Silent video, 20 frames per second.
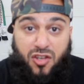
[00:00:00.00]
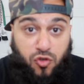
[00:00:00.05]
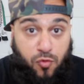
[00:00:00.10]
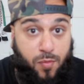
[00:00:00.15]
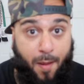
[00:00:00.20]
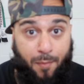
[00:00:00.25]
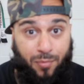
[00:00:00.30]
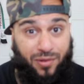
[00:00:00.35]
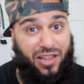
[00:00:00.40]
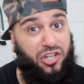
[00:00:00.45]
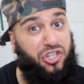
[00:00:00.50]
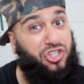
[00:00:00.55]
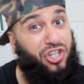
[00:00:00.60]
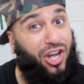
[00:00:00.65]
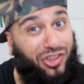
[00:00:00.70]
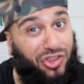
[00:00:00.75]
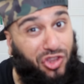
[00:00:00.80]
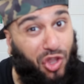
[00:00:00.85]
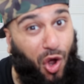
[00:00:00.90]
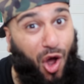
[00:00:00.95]
Let's remember that
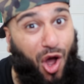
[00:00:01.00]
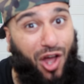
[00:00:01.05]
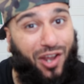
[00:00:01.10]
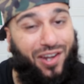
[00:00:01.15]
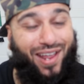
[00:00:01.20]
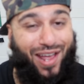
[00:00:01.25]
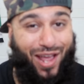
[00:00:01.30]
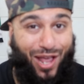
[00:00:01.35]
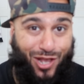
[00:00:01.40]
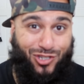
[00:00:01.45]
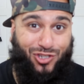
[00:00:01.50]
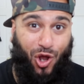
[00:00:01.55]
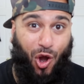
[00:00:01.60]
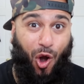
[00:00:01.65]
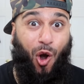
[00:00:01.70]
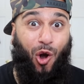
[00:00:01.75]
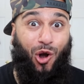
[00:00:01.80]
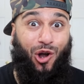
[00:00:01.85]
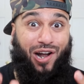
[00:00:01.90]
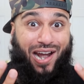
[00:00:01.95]
shaitan is
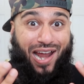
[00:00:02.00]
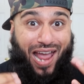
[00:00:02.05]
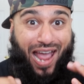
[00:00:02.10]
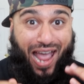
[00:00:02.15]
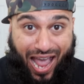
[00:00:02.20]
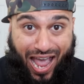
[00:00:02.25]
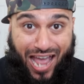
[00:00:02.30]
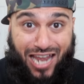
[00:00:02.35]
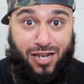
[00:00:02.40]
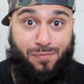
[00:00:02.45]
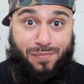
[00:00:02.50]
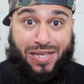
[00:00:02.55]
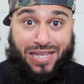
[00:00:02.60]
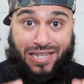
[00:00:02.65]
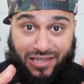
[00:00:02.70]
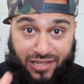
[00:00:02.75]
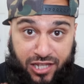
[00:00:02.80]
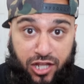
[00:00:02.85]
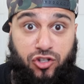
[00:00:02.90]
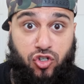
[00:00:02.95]
our enemy.
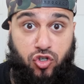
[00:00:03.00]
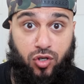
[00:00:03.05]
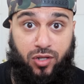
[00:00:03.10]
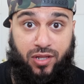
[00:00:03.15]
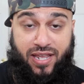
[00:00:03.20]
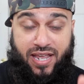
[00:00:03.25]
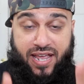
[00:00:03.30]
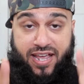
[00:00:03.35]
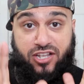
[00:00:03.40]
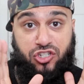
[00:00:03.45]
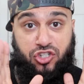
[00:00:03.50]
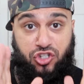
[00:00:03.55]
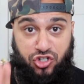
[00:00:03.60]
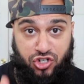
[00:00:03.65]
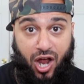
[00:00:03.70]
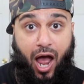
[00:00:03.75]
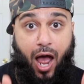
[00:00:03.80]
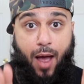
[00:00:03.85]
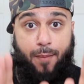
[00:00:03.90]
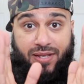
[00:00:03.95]
Literally, his
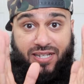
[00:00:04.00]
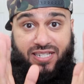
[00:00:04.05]
job